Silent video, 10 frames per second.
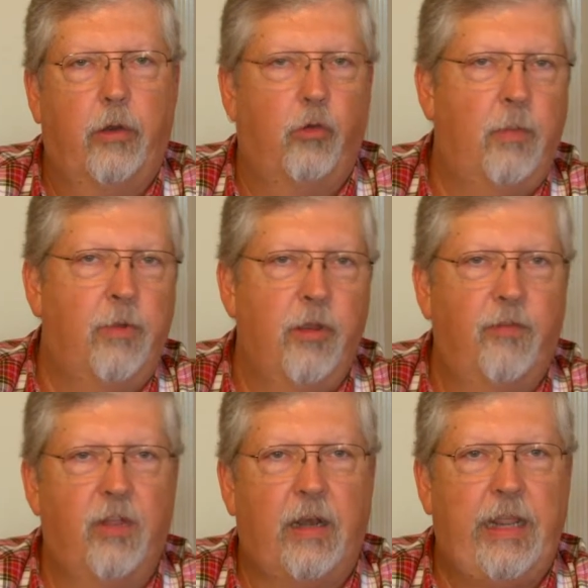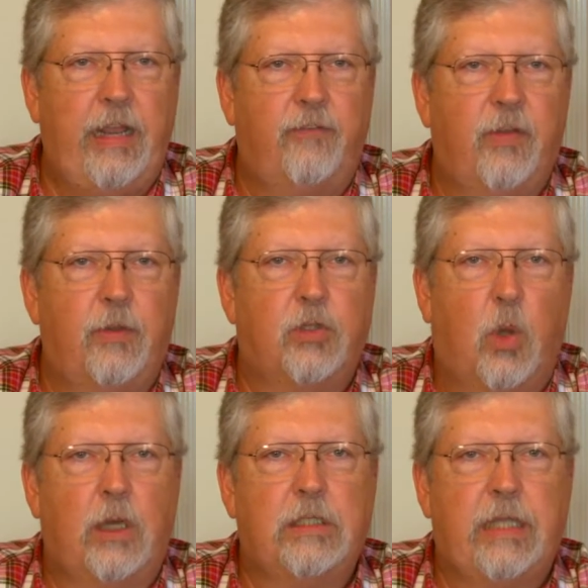Remove the lid from the
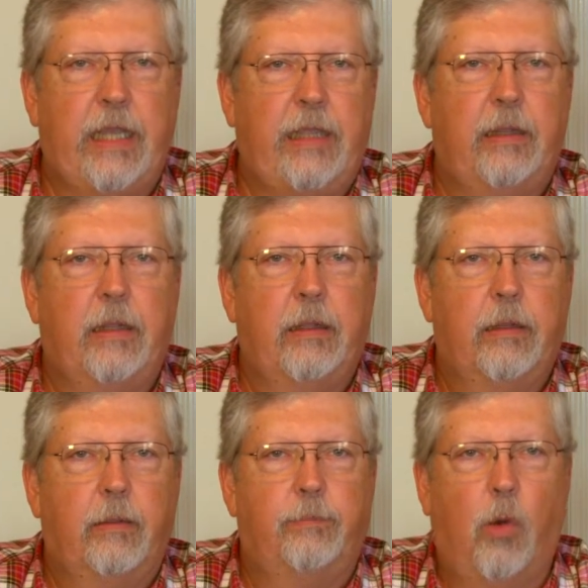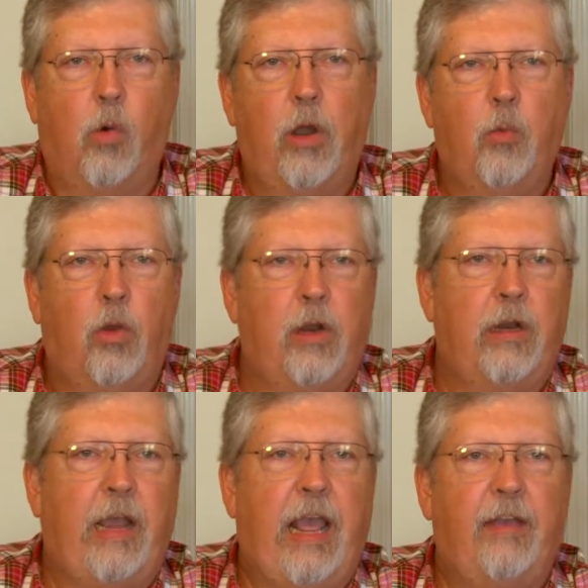toilet tank, pour in
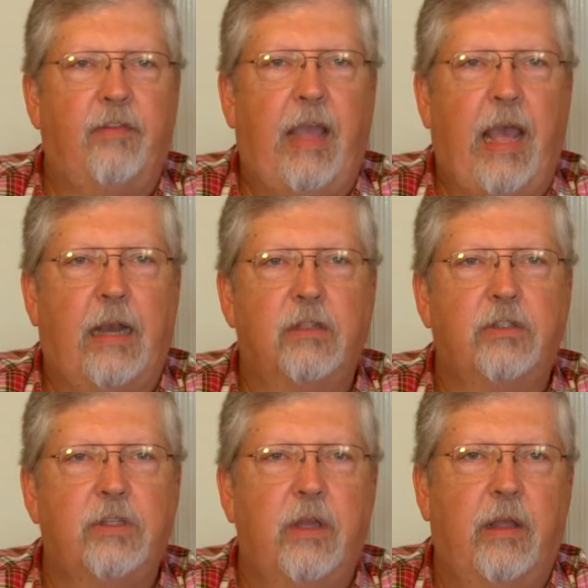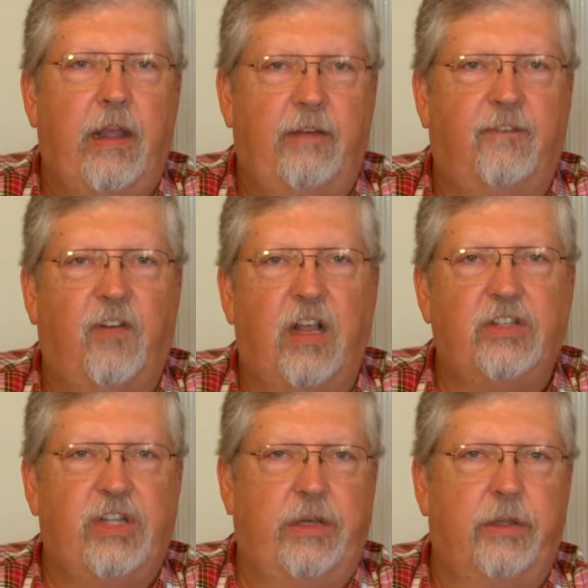1.5 gallons, and
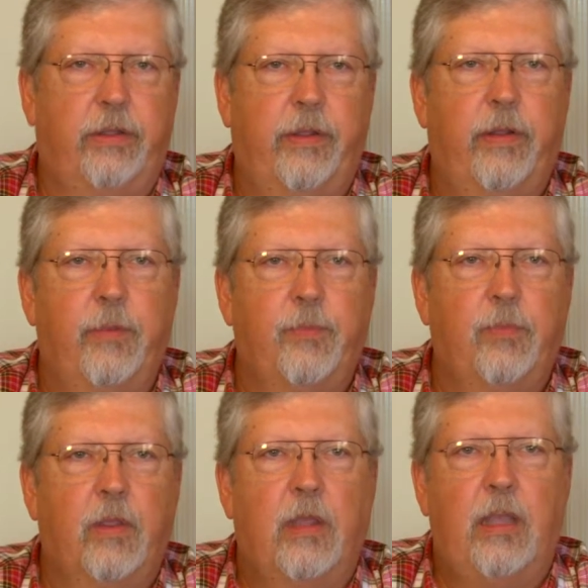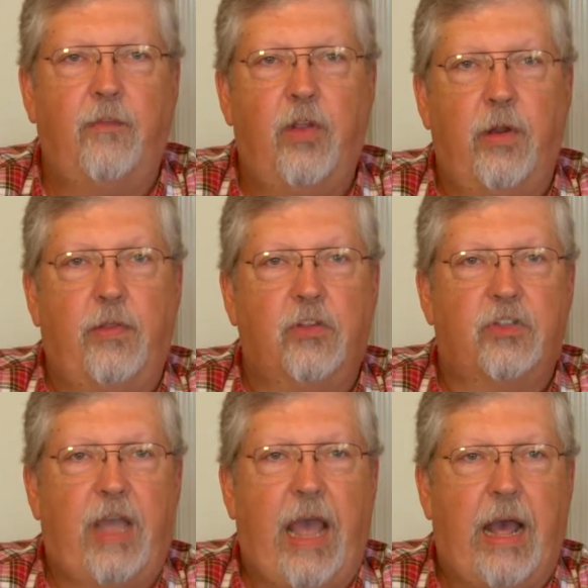flush it. If you're in the
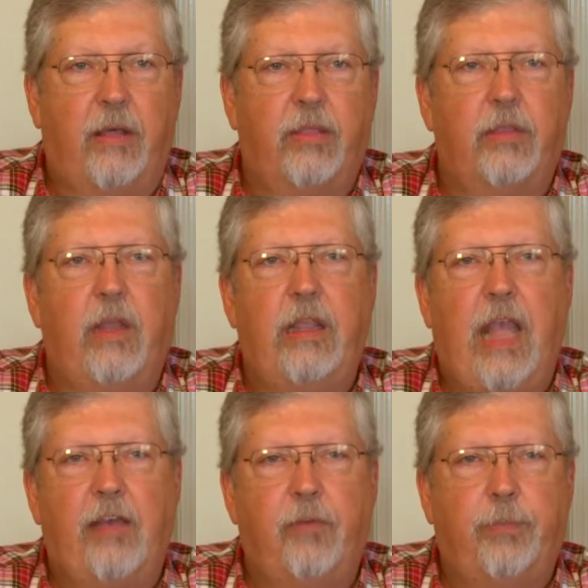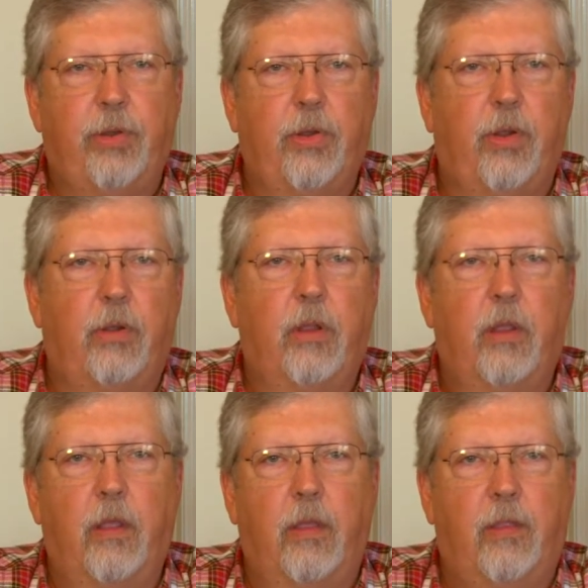South and you have a pool,
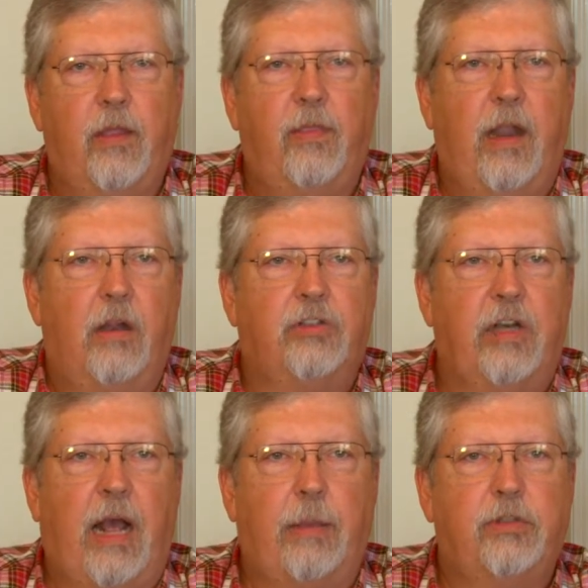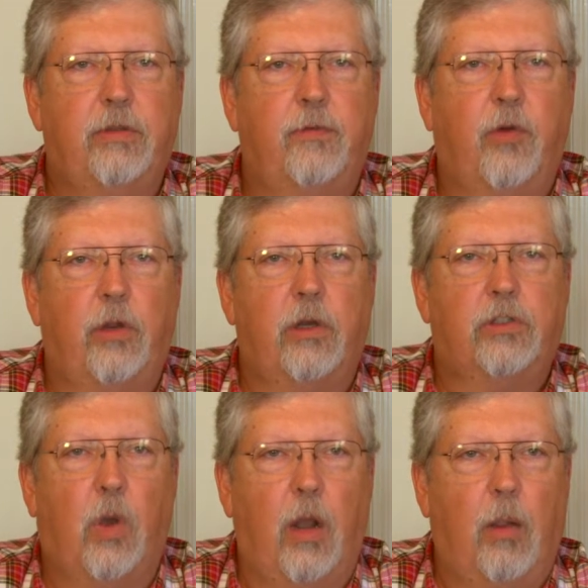then there's an option for your
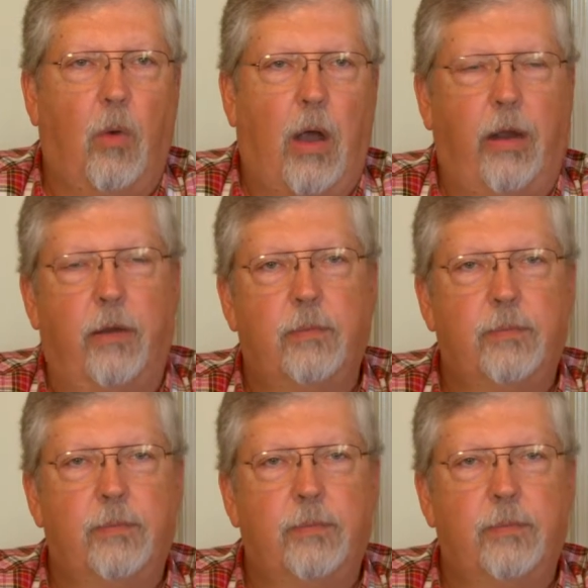toilet water.